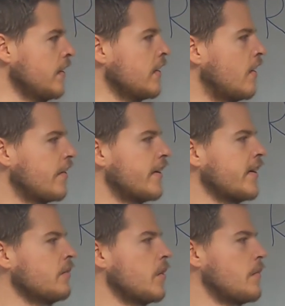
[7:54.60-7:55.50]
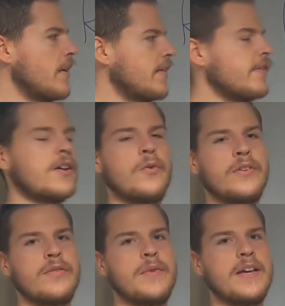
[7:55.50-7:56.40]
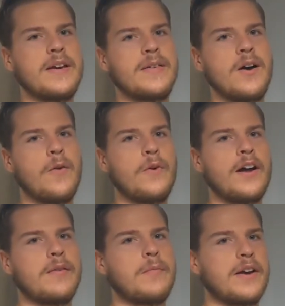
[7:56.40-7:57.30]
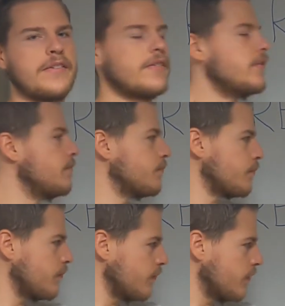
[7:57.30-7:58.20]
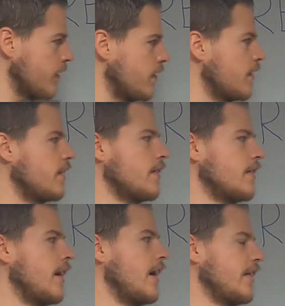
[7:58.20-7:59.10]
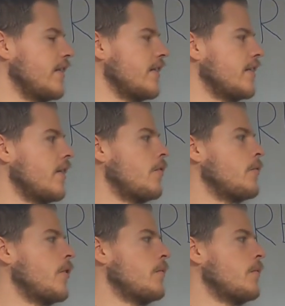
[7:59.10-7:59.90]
our second movement is going to be overhead press, and our third